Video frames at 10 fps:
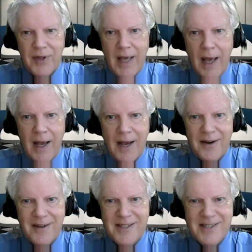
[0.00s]

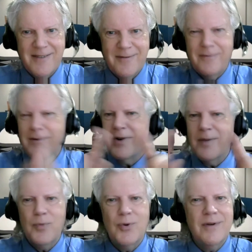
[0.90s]
card. It's a very
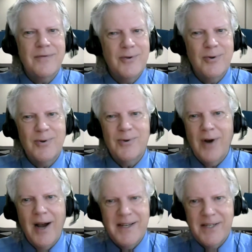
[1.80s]
beautiful
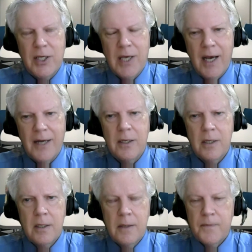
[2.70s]
ID card.
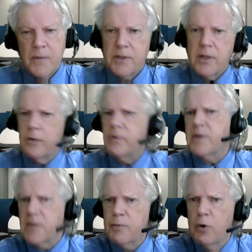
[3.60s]
So there is
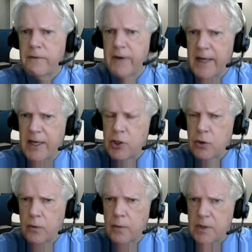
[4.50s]
a small
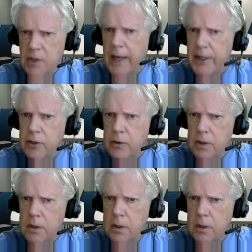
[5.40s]
financial side to it.